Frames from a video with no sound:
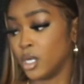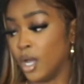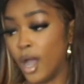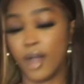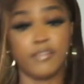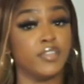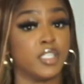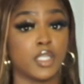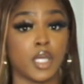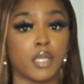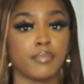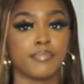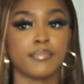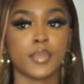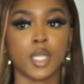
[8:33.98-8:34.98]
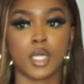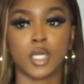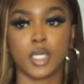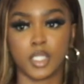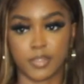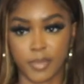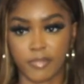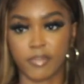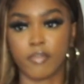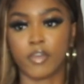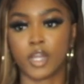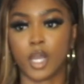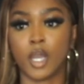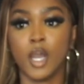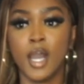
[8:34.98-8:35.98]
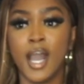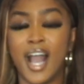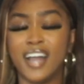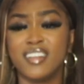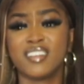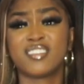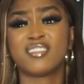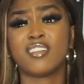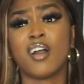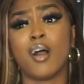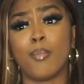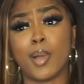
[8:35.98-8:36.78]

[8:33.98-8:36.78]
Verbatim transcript: obviously, it's my favorite thing. And this top,